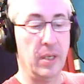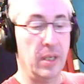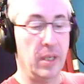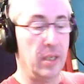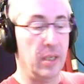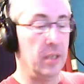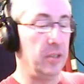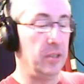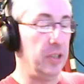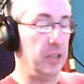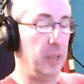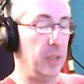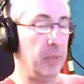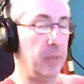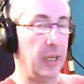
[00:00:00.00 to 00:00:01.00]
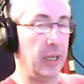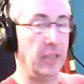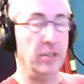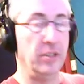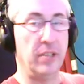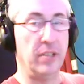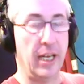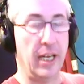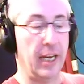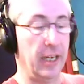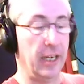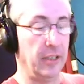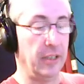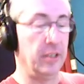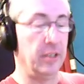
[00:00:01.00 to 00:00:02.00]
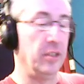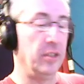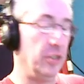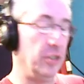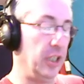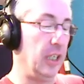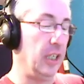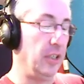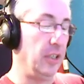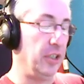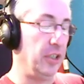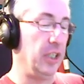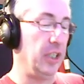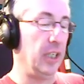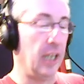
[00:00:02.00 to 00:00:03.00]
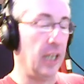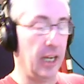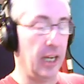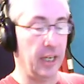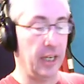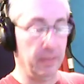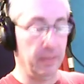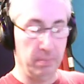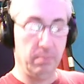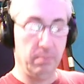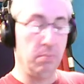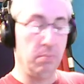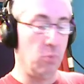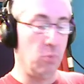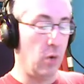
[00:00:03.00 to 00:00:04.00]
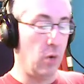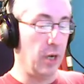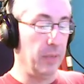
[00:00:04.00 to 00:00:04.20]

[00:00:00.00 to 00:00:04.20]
C bass, and G, G, and 1,